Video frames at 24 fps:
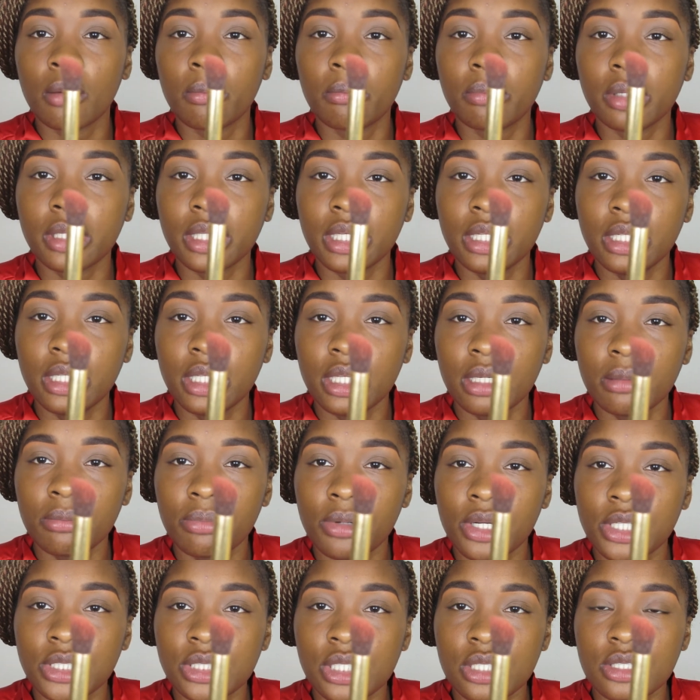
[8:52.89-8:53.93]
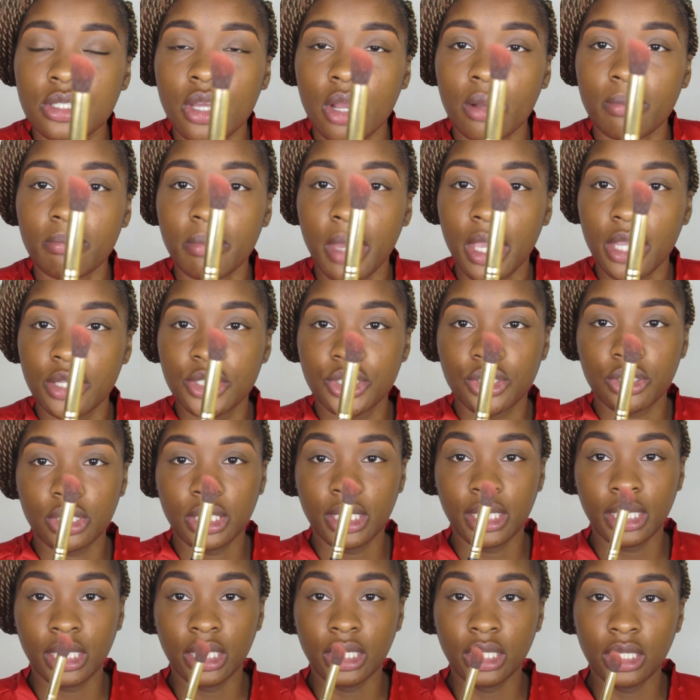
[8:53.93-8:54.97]
Blending brushes are major
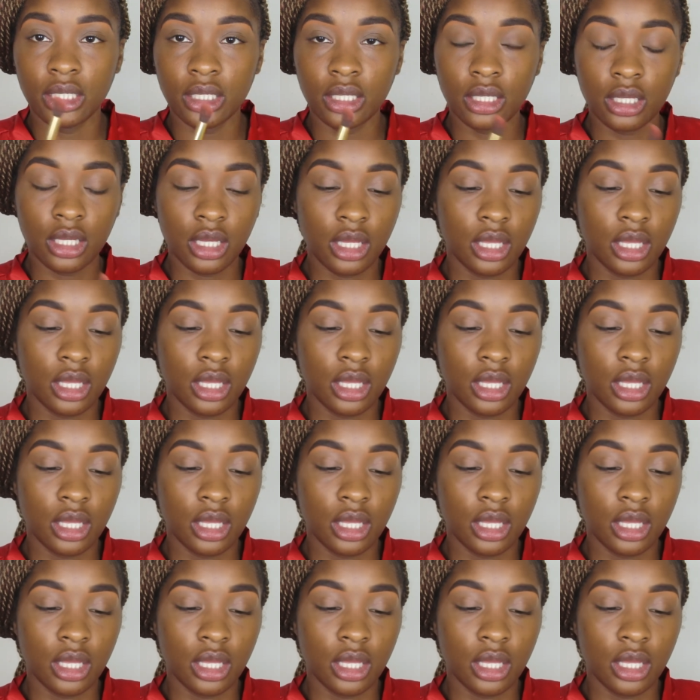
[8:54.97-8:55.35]
key.